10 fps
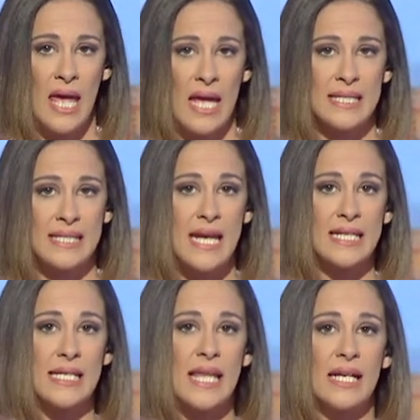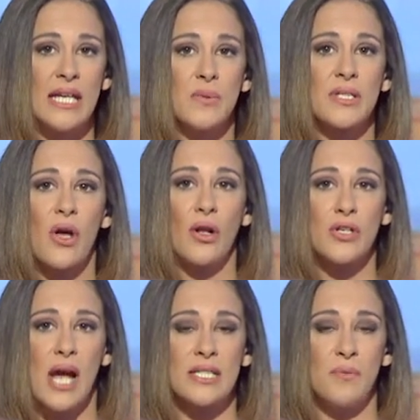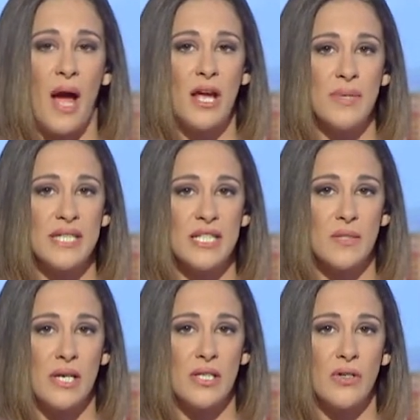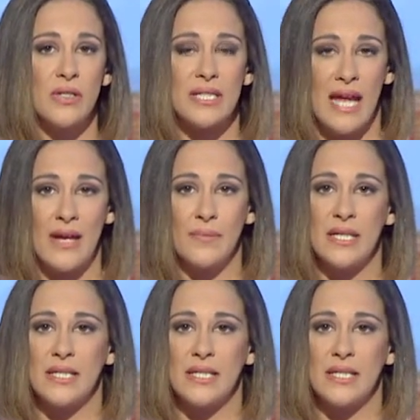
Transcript: He stated that he was contracted by a businessman whose name is